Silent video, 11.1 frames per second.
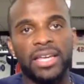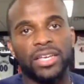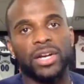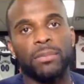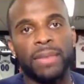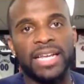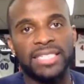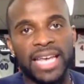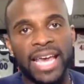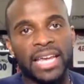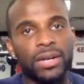you know,
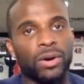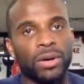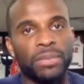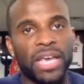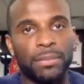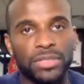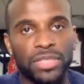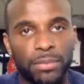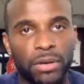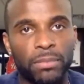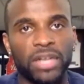maintain or be able to
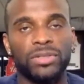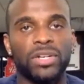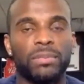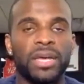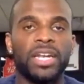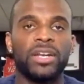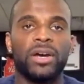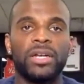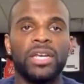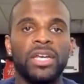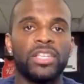build muscle depending
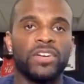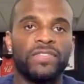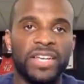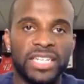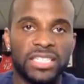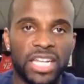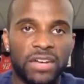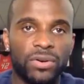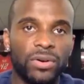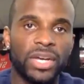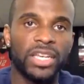on your fitness
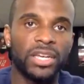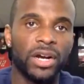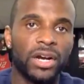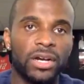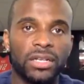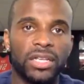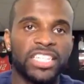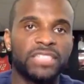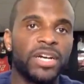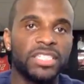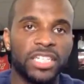level and your
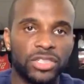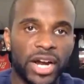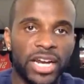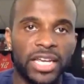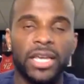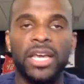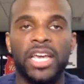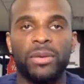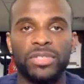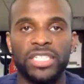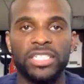experience in training
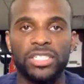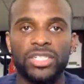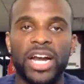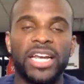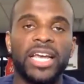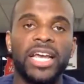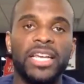and resistance training.